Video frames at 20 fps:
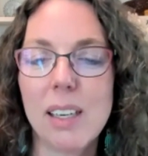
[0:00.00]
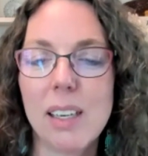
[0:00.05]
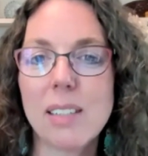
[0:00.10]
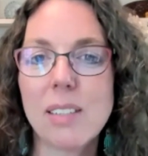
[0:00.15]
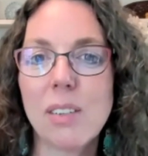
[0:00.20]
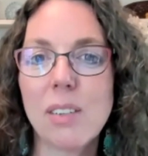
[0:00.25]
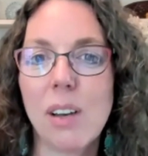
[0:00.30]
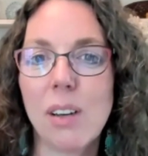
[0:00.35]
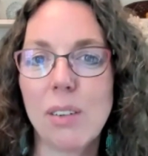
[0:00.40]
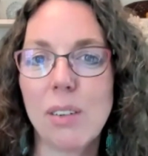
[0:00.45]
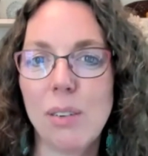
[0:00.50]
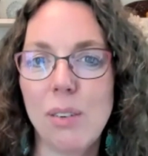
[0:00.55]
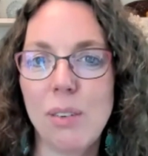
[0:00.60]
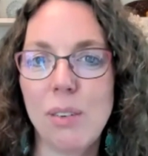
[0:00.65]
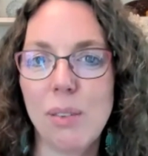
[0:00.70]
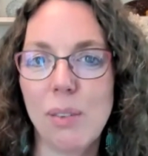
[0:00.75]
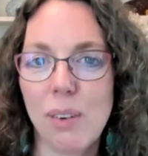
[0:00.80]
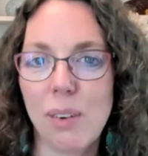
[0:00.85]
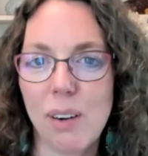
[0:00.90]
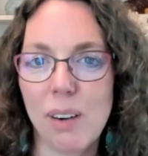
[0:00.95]
It's not who
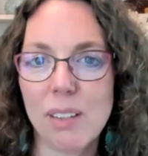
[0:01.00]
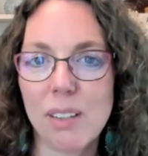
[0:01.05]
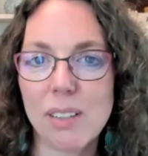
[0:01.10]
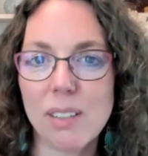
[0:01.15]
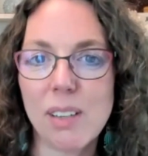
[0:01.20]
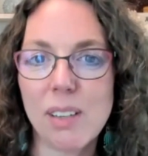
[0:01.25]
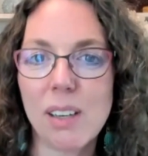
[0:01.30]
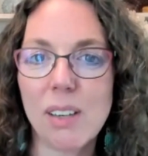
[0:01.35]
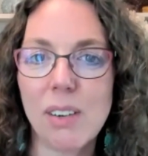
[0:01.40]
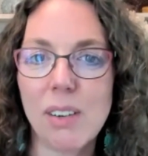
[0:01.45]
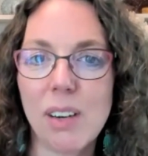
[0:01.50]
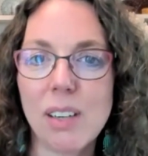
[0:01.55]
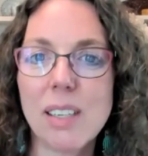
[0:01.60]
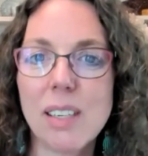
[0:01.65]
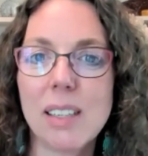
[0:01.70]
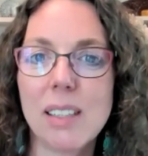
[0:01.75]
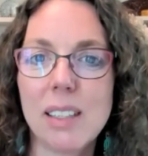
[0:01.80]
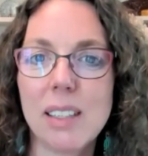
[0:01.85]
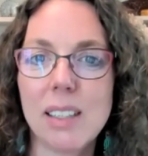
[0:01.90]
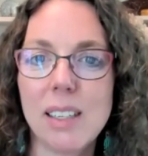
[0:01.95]
you are. It's not your
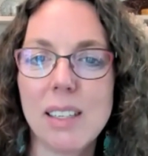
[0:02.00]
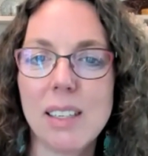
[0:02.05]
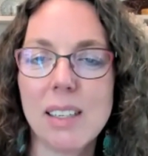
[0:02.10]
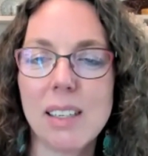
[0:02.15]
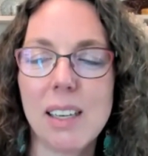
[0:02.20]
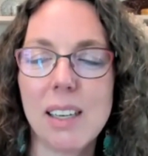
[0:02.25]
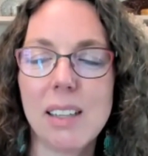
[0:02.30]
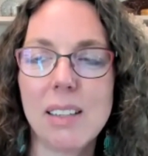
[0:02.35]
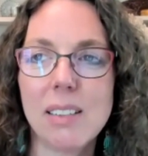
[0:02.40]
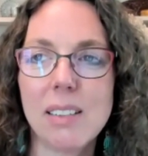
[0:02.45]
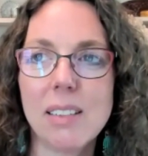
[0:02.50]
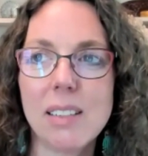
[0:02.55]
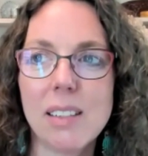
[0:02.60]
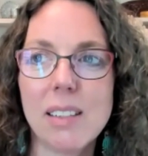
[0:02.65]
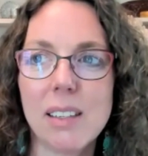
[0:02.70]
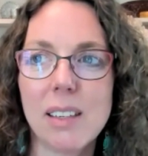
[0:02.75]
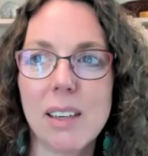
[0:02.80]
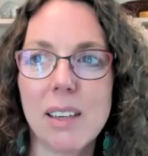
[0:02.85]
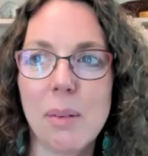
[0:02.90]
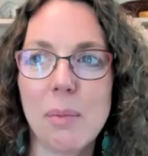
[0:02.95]
identity. And,
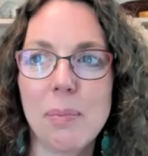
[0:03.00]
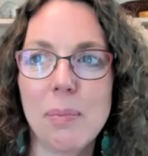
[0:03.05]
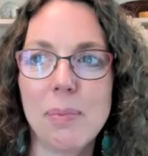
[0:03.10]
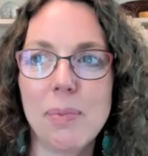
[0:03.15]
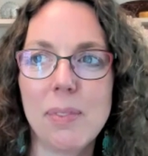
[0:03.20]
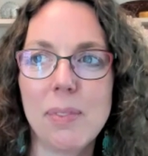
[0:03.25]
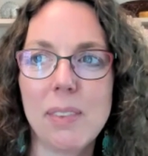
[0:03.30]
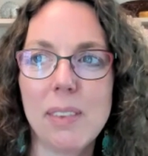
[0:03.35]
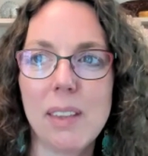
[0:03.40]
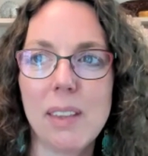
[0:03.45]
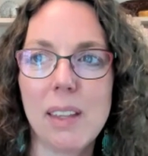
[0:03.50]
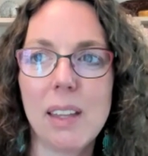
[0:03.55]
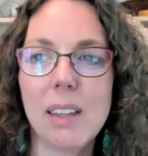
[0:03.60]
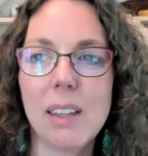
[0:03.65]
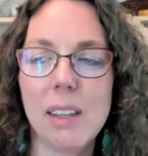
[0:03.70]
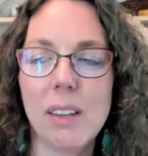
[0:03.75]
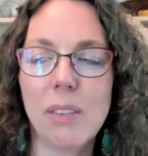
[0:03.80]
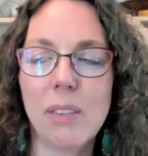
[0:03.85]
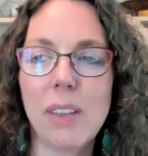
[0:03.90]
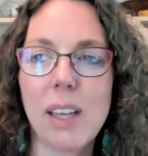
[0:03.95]

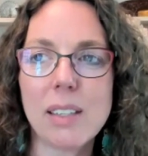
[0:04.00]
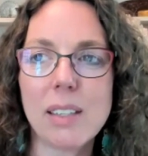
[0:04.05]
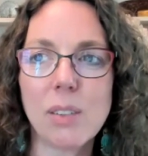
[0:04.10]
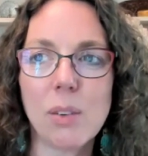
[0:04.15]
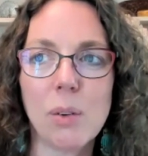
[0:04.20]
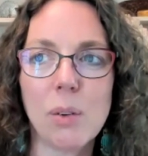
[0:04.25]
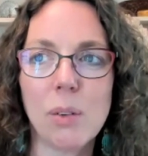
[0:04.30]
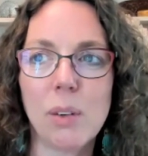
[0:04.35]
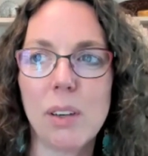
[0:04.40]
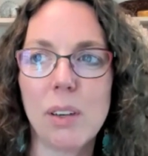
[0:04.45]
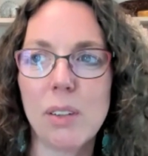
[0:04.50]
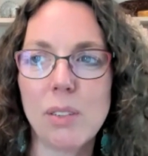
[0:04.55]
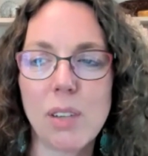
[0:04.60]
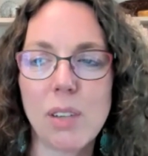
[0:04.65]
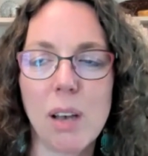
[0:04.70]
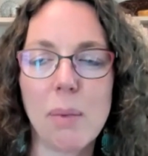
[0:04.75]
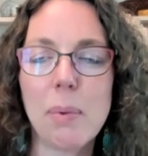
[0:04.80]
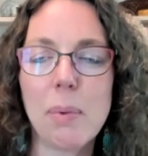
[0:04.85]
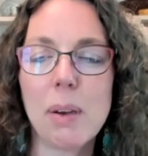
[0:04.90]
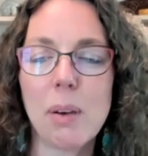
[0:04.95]
that's a whole other
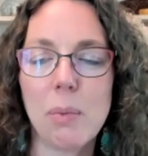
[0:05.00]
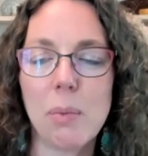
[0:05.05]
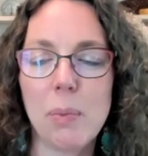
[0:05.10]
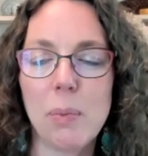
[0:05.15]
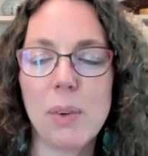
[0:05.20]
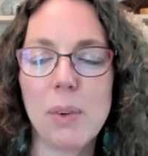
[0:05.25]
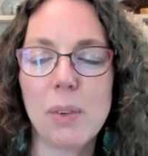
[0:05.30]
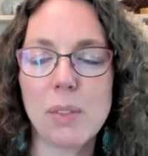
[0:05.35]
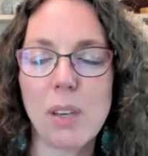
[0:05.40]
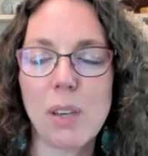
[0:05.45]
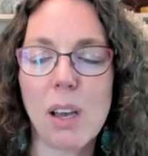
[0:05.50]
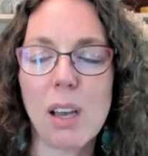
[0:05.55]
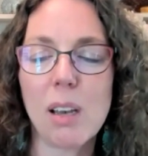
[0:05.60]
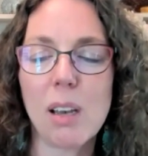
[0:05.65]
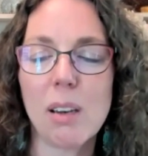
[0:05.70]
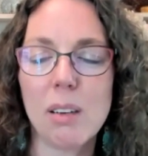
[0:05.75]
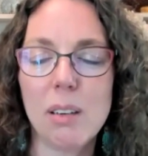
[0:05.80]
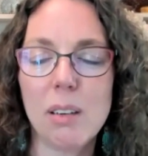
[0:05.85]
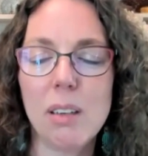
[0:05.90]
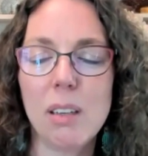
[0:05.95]
topic. We'll talk,
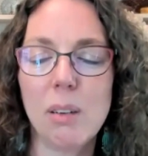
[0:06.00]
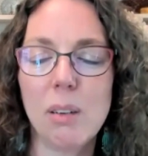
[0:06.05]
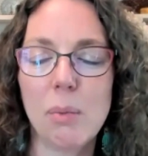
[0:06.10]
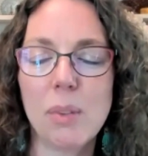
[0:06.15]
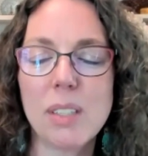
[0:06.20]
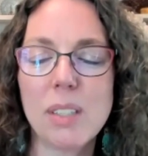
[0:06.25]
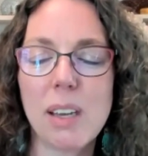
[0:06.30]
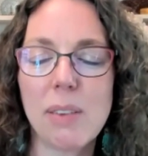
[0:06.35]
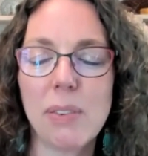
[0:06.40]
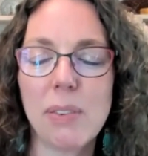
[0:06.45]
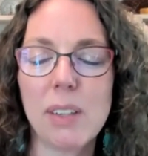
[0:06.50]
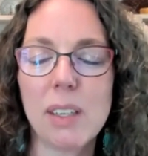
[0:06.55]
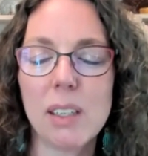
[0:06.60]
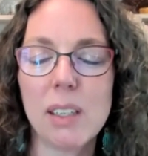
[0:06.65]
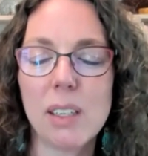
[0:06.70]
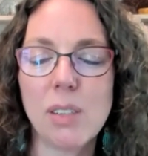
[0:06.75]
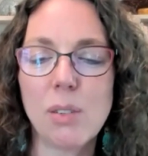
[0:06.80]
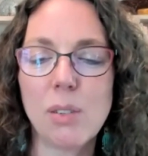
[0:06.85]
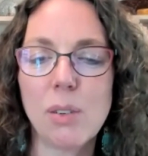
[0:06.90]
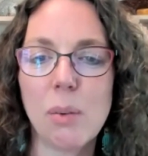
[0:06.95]
we're definitely
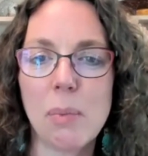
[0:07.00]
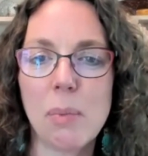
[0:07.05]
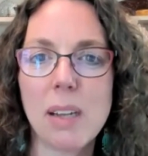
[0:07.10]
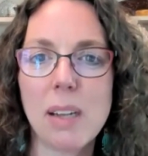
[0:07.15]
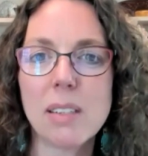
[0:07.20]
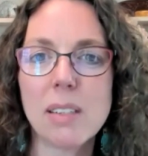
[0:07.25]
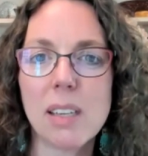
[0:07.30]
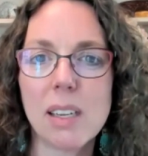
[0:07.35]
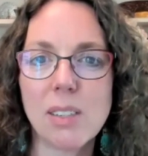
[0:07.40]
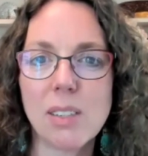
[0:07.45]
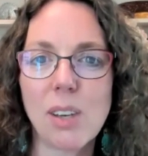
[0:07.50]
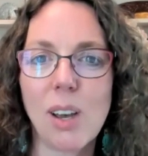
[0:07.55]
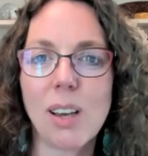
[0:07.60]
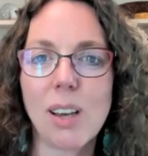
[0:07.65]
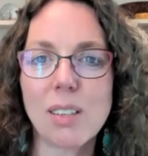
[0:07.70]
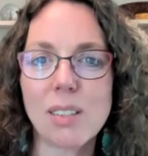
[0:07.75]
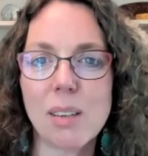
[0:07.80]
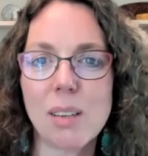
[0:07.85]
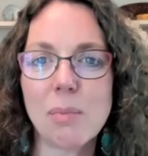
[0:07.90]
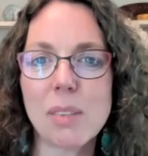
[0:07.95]
going to do a mindset
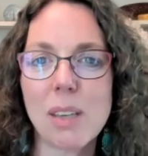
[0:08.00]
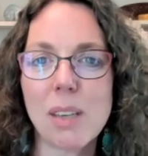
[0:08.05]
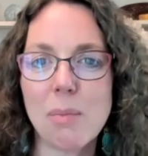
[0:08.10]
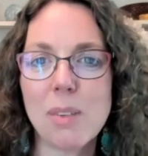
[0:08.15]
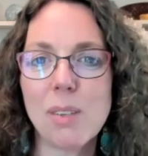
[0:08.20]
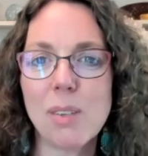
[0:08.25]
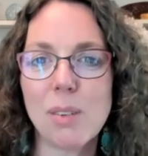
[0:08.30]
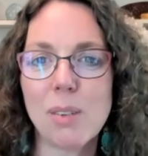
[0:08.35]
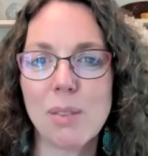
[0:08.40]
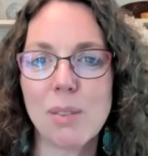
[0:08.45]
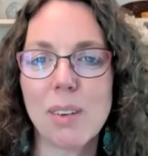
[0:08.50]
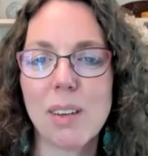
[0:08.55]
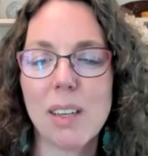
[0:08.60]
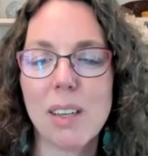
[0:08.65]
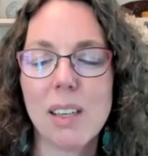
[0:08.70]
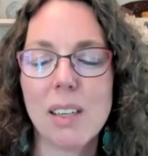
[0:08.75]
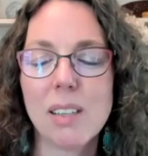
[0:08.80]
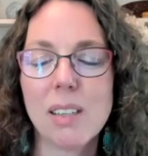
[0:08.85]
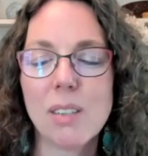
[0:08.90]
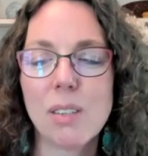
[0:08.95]
talk sometime soon.
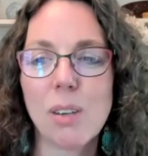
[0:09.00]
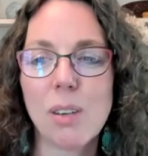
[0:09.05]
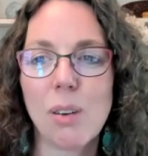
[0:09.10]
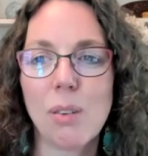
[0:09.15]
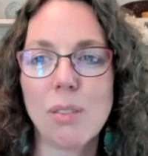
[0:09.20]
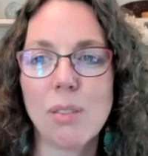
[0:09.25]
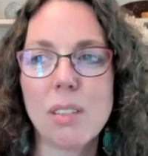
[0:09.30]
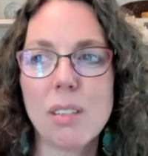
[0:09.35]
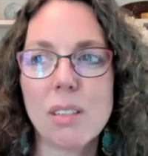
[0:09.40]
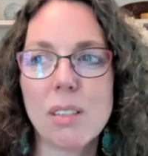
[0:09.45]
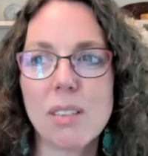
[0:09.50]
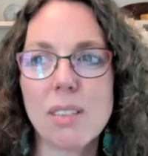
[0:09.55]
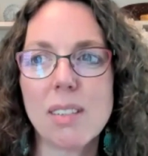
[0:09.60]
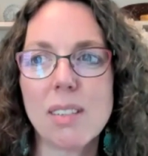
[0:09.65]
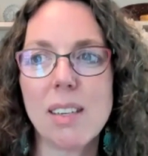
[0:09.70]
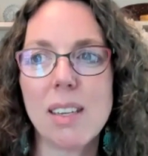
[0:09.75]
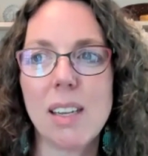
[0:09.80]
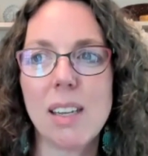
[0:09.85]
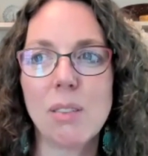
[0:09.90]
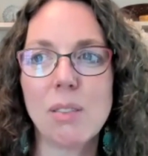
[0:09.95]
So just,
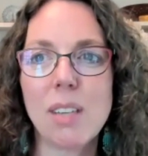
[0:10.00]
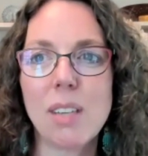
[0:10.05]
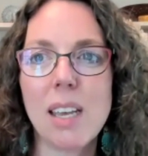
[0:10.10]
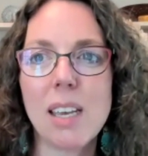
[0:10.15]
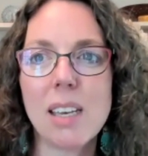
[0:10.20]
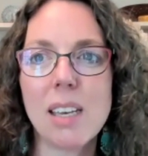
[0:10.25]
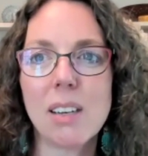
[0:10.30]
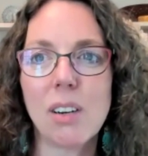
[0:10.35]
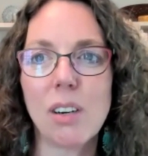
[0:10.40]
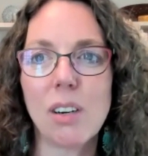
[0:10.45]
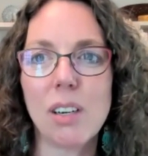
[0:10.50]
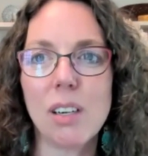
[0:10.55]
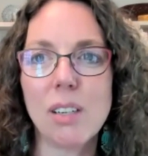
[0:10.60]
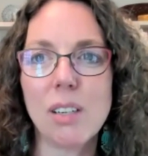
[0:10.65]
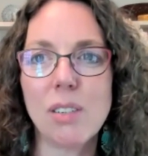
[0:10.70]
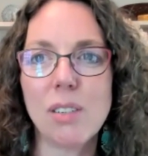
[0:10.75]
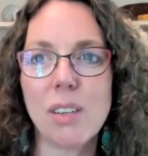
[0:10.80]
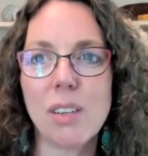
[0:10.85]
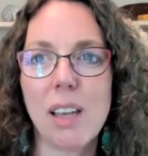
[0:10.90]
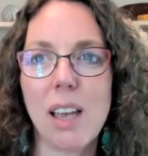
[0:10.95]
take
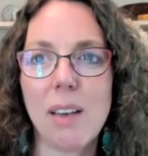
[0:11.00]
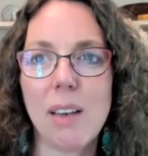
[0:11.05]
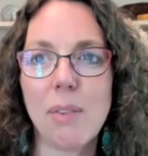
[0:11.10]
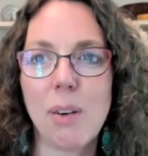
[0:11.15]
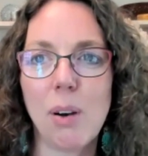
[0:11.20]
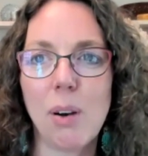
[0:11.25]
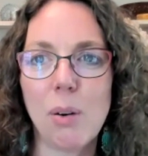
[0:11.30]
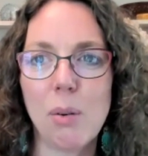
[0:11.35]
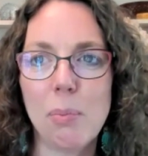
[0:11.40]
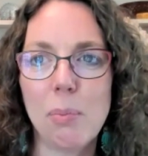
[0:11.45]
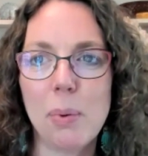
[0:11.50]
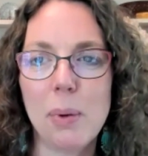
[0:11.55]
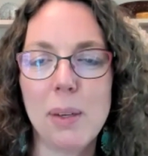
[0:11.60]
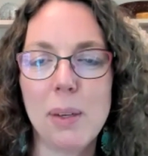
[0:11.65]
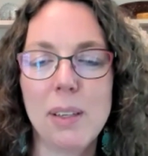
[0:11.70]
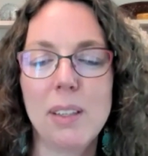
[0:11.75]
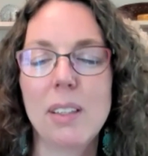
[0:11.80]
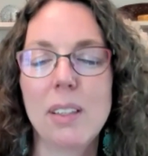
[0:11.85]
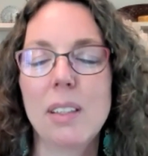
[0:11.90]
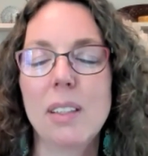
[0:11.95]
courage, have hope,
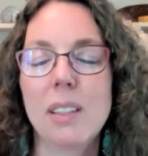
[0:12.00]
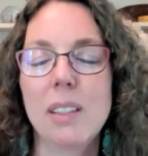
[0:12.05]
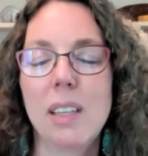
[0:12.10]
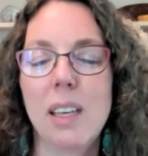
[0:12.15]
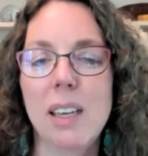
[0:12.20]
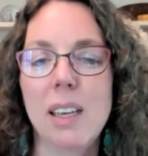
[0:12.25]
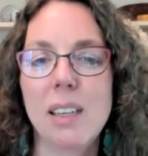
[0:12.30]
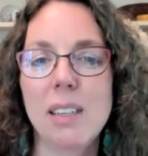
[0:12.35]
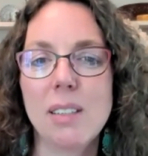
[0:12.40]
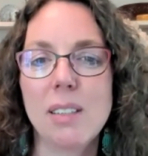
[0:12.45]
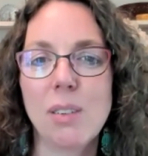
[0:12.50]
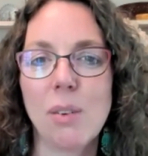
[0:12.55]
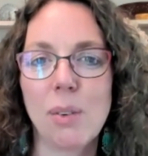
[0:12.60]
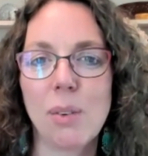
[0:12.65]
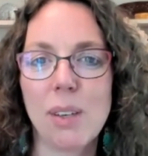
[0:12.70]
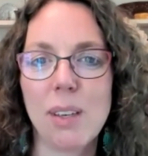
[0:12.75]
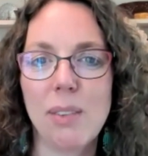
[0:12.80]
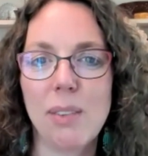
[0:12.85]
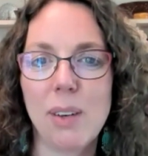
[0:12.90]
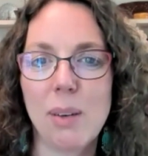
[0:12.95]
and
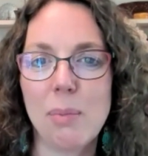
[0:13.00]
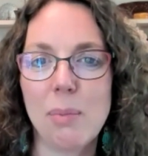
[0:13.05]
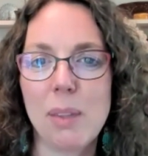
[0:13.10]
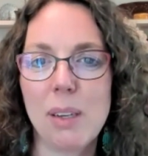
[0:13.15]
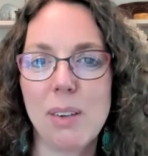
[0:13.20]
don't give up.